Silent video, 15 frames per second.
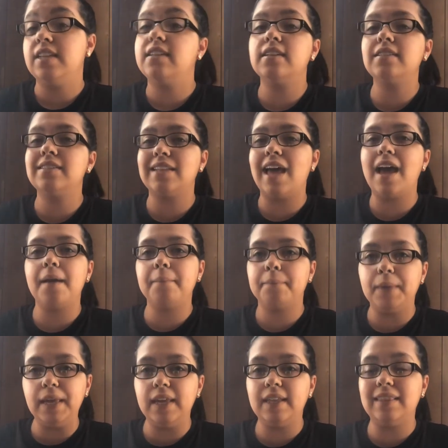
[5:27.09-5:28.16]
does not
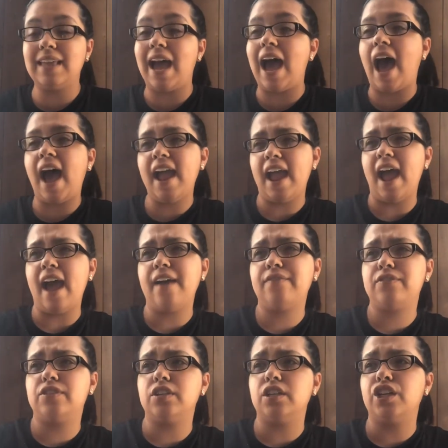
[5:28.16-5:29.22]
mean that I
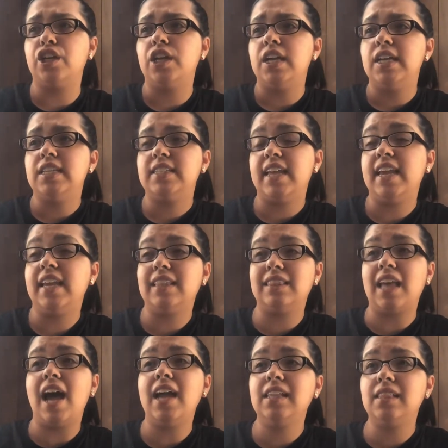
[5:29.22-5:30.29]
have to take
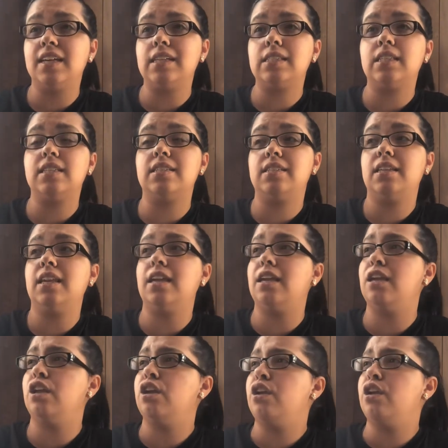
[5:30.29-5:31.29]
Lila to see